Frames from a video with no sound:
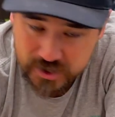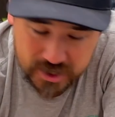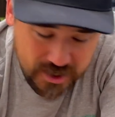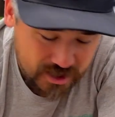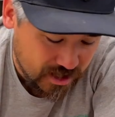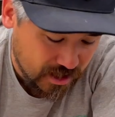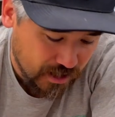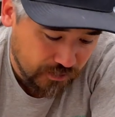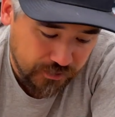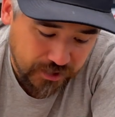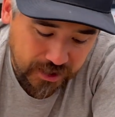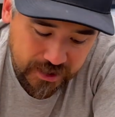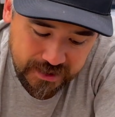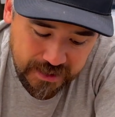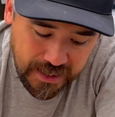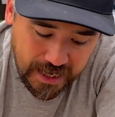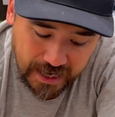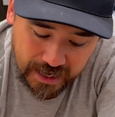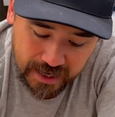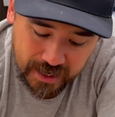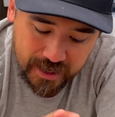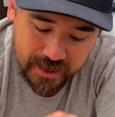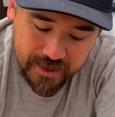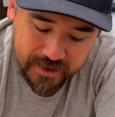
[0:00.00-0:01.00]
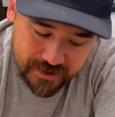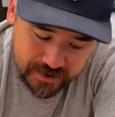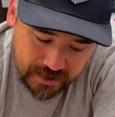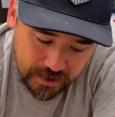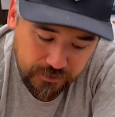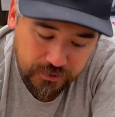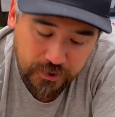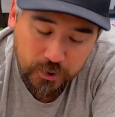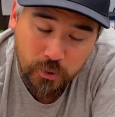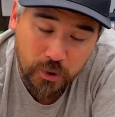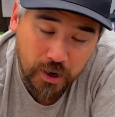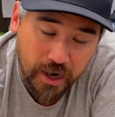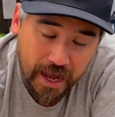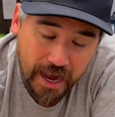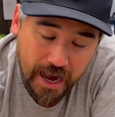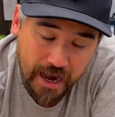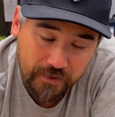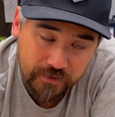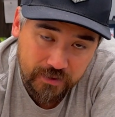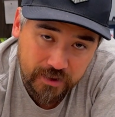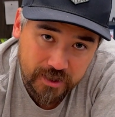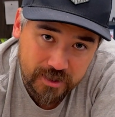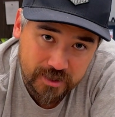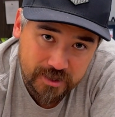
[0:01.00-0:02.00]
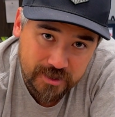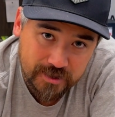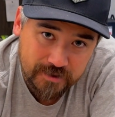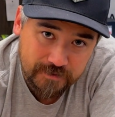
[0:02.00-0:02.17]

and stuff like that. Definitely want to have these.